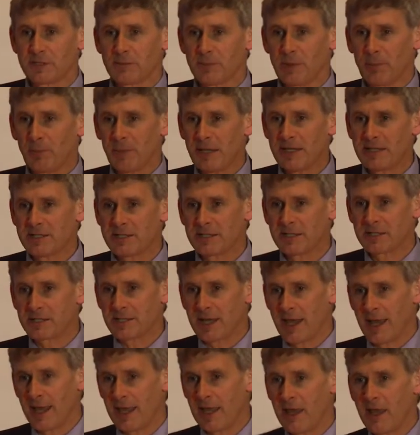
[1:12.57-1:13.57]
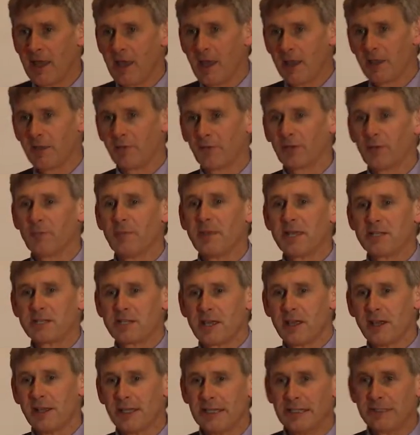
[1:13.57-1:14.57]
And we're pleased to say that from
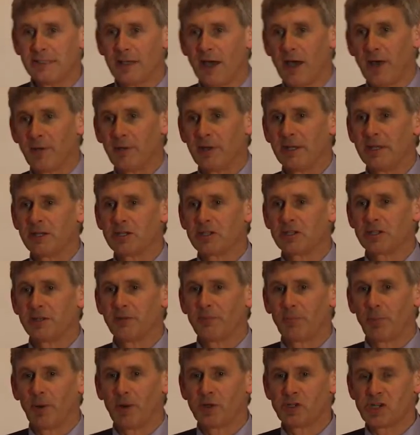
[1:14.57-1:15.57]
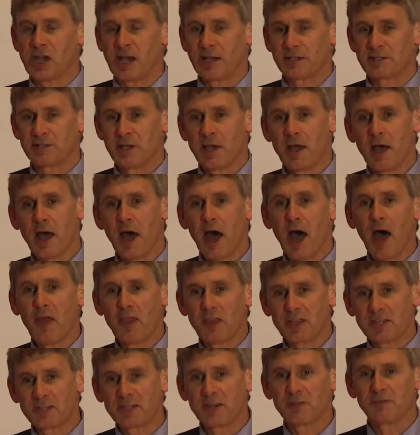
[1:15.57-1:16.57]
this early Darwin Initiative project,
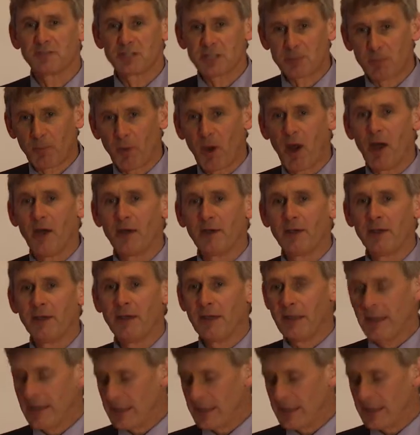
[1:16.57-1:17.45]
others have sprung.